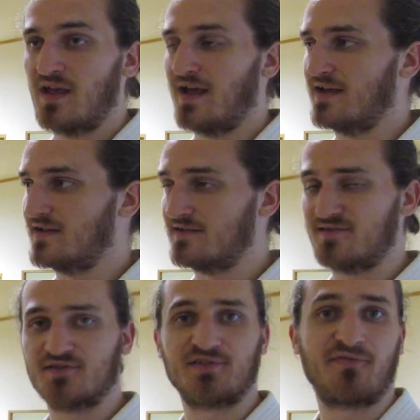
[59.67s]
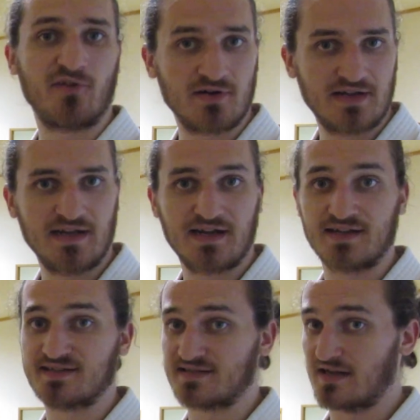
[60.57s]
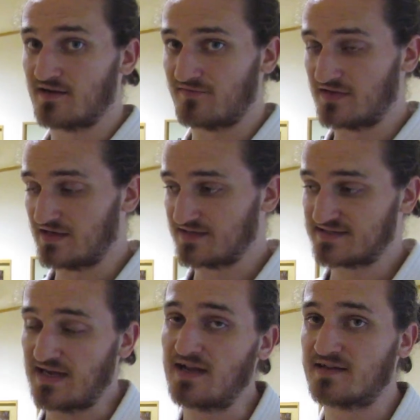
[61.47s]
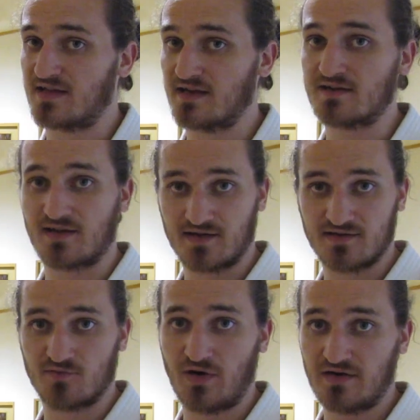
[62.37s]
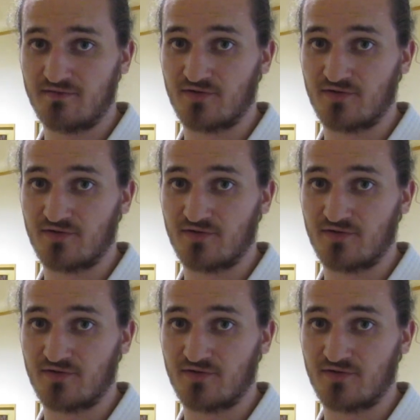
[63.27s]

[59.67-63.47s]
And there's a front kick instead of the side kick like the Tomari